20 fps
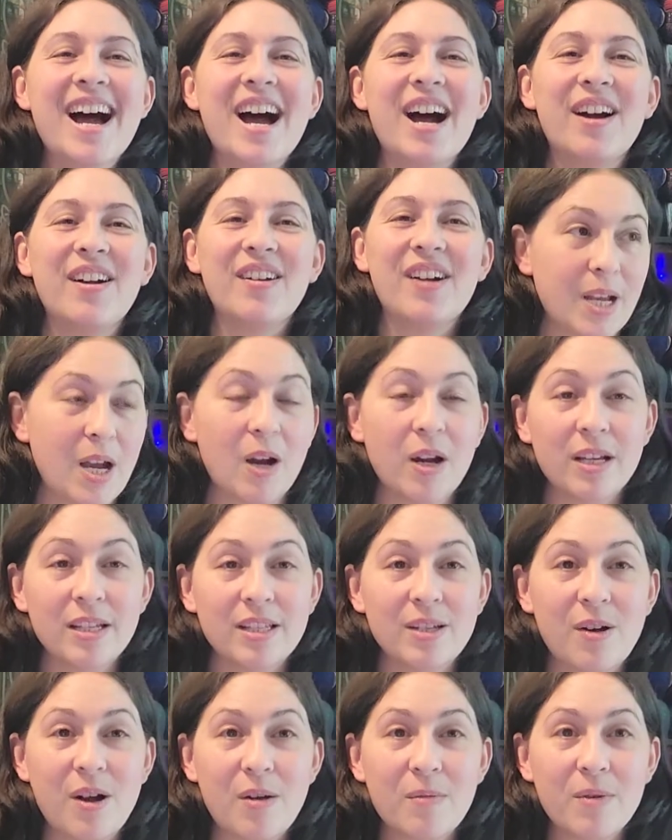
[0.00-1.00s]
All right,
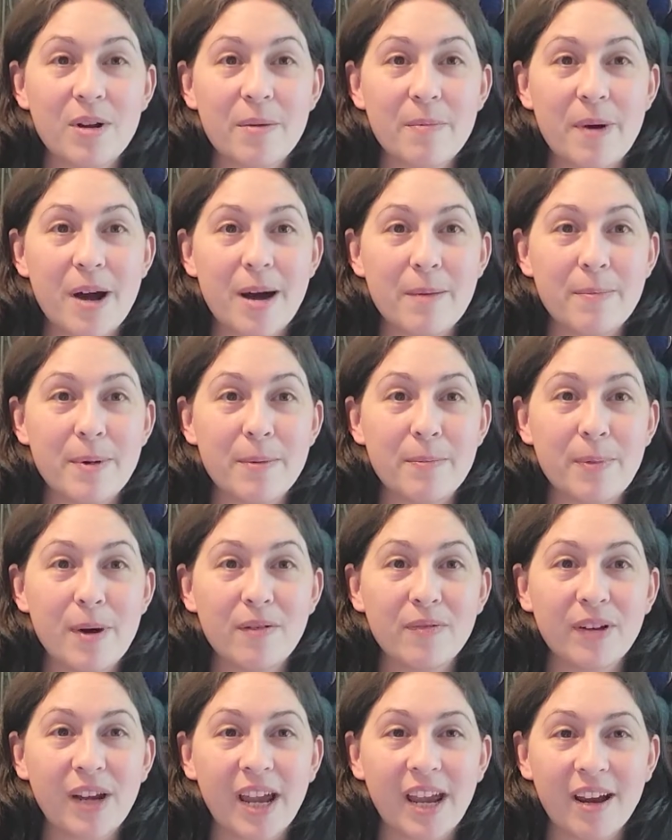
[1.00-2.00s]
so I'm going to pop up
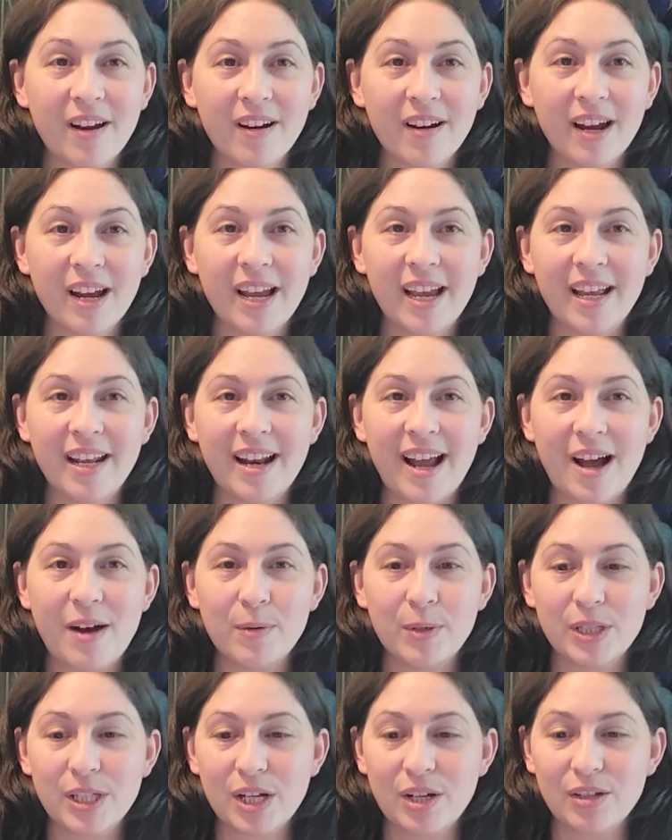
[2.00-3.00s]
off of here and I
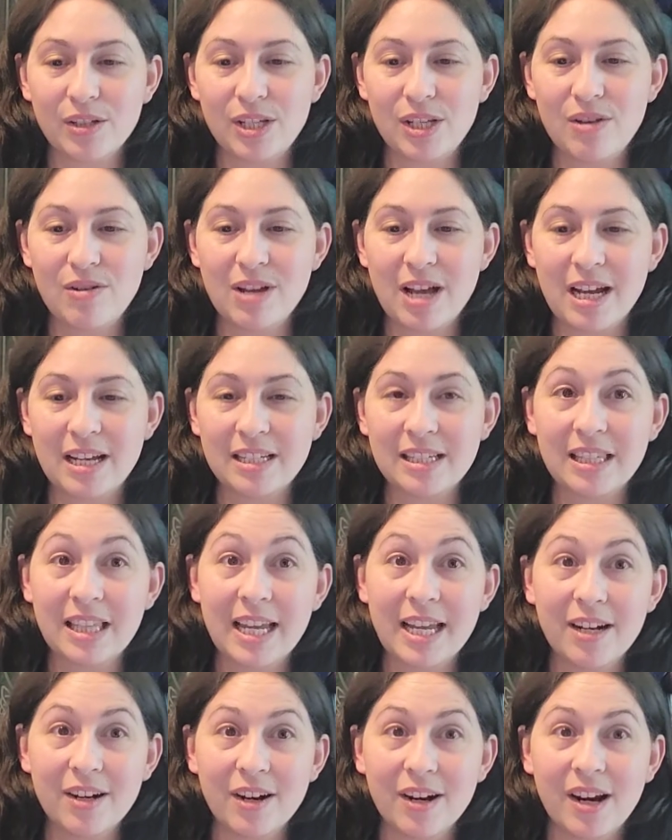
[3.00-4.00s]
will talk to you guys
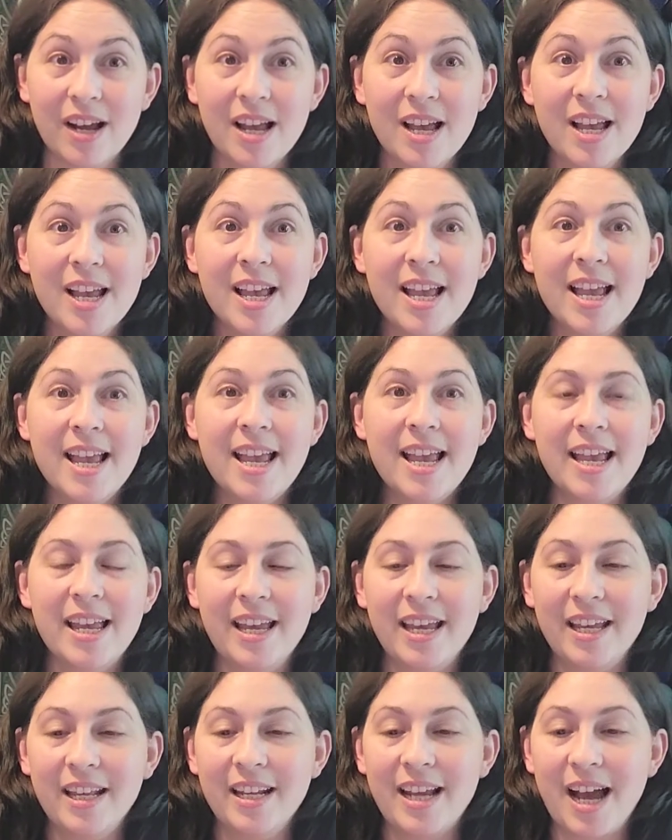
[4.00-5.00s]
later.
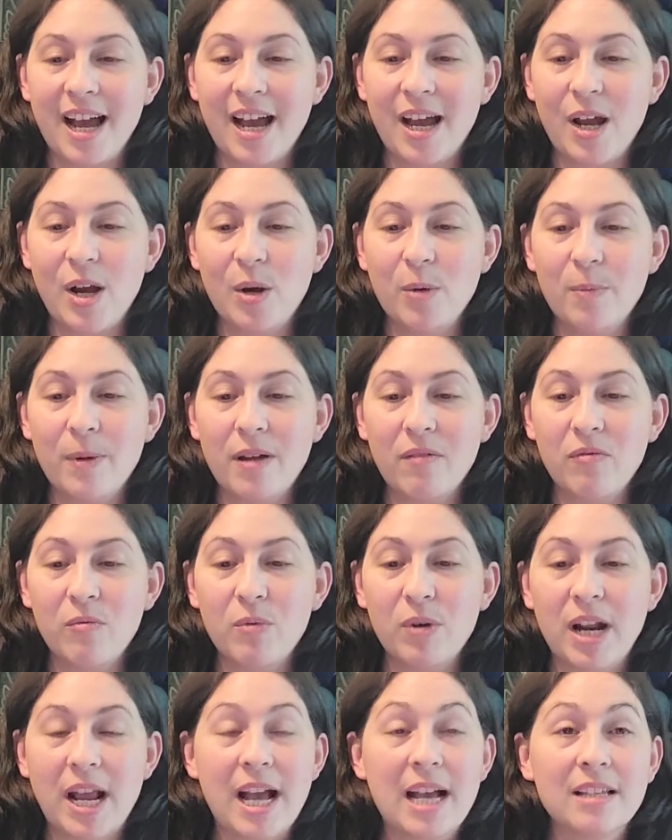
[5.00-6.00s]
And I hope
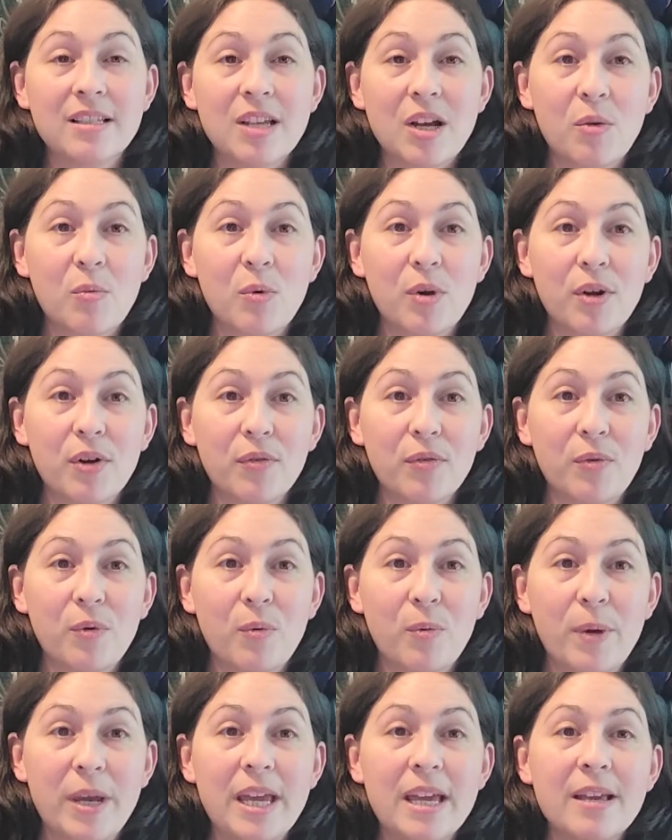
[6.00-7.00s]
everyone has a
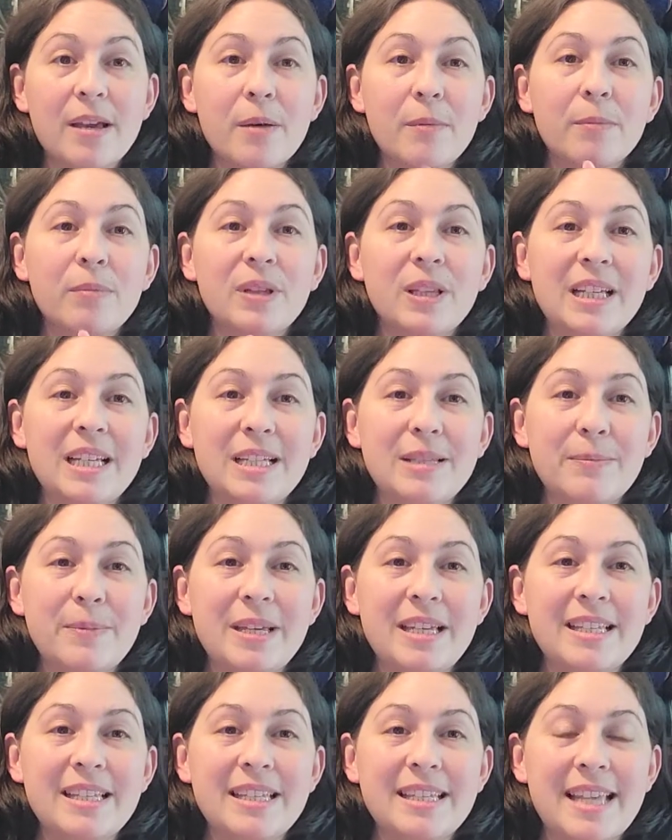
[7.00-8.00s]
wonderful week. Please
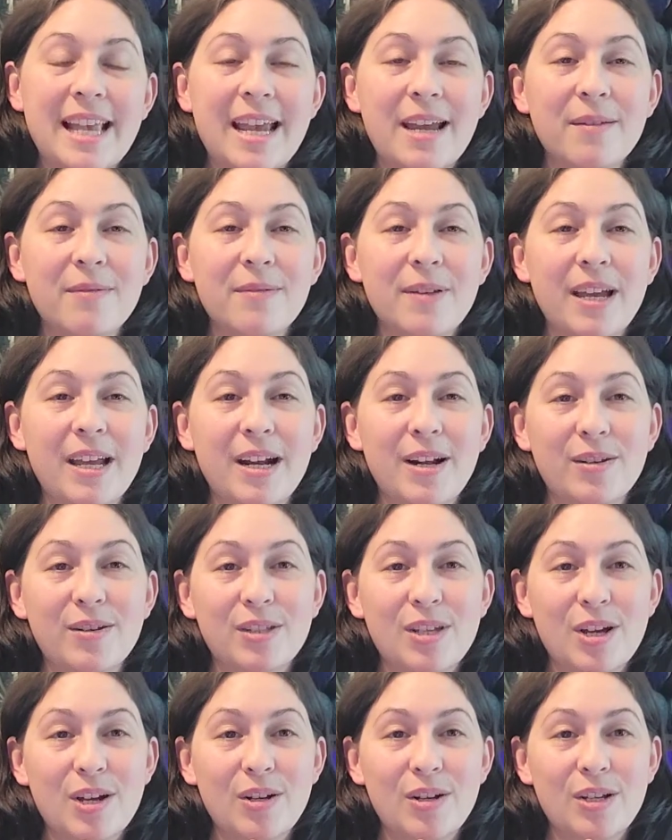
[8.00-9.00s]
be safe and I'll
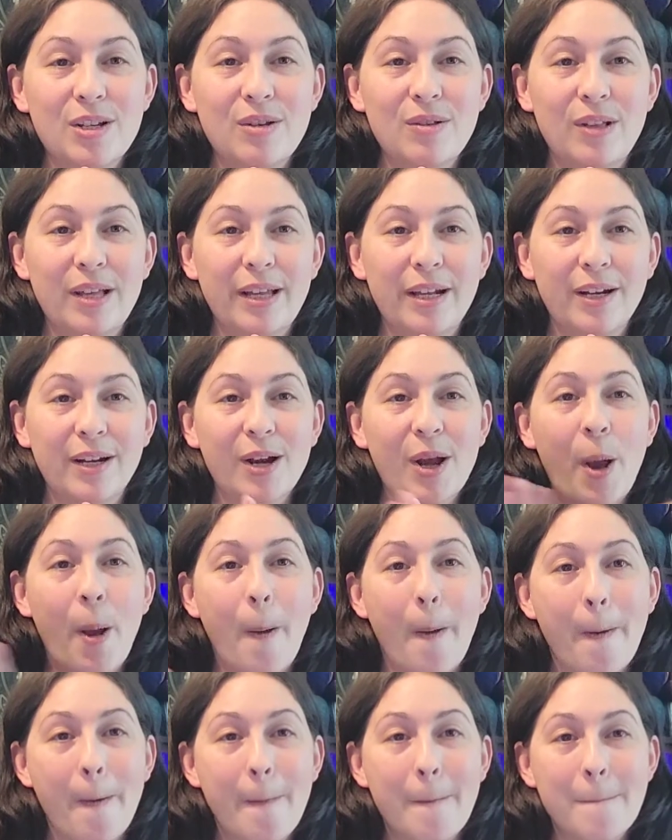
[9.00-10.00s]
talk to you later.
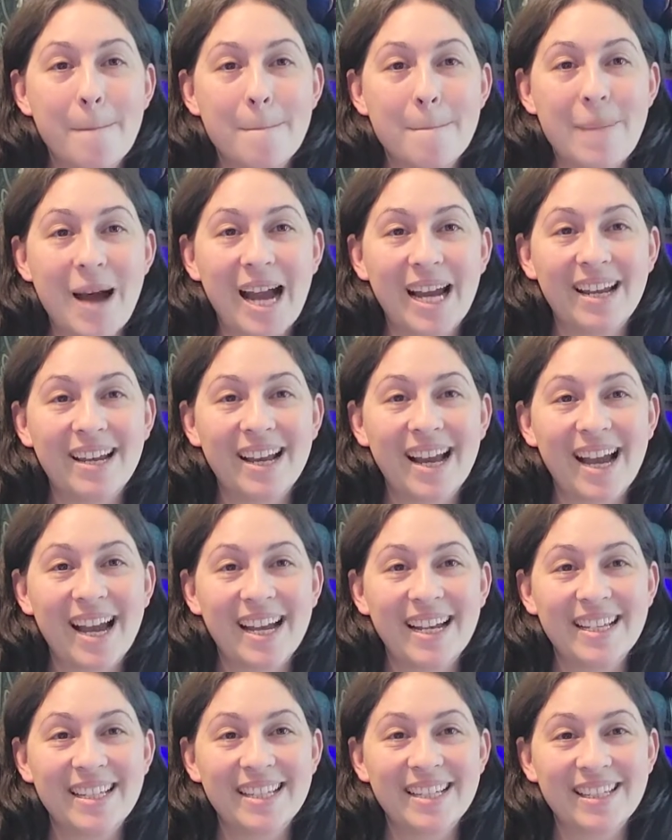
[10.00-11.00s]
Bye, you
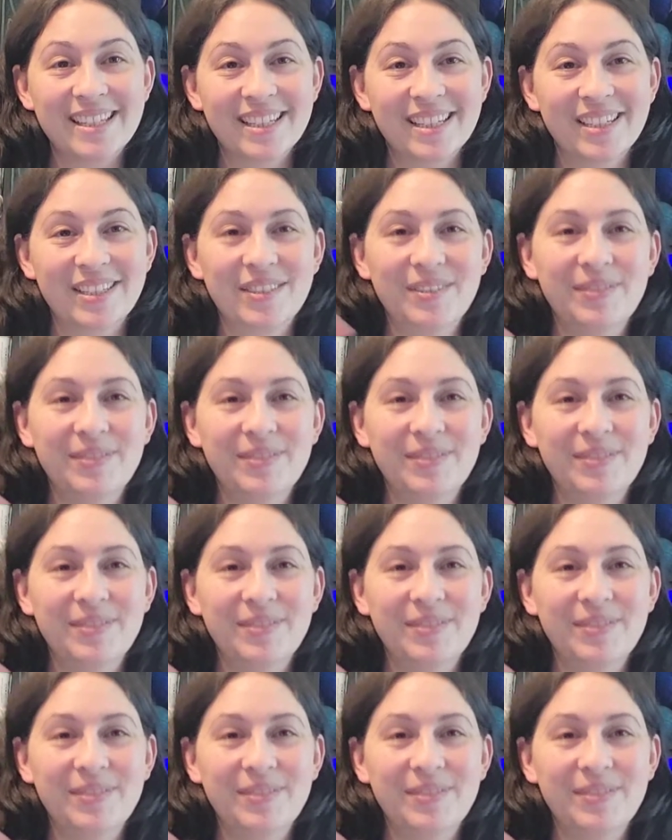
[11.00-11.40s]
guys.